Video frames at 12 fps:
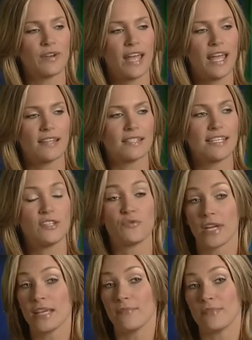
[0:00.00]
in
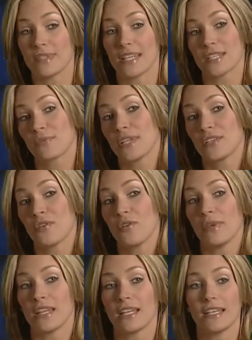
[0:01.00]
1993, search for
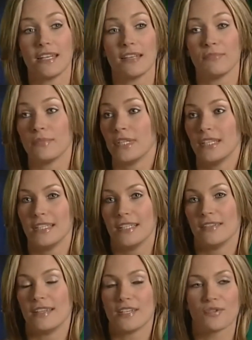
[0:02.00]
extraterrestrial
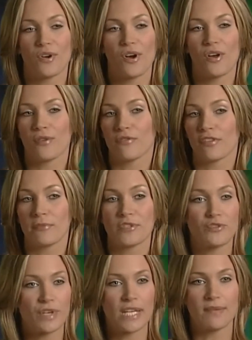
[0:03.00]
life
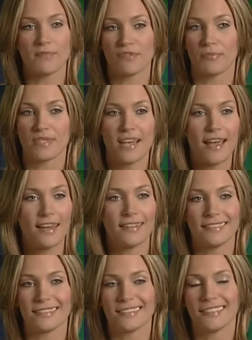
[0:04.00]
a
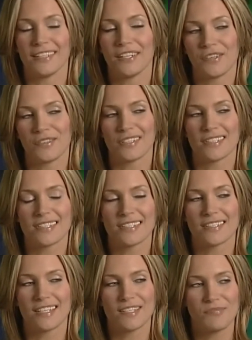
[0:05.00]
transmission is received
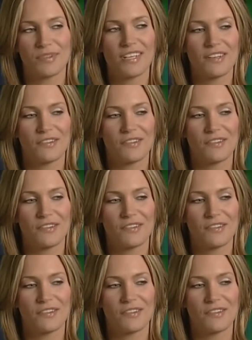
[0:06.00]
detailing an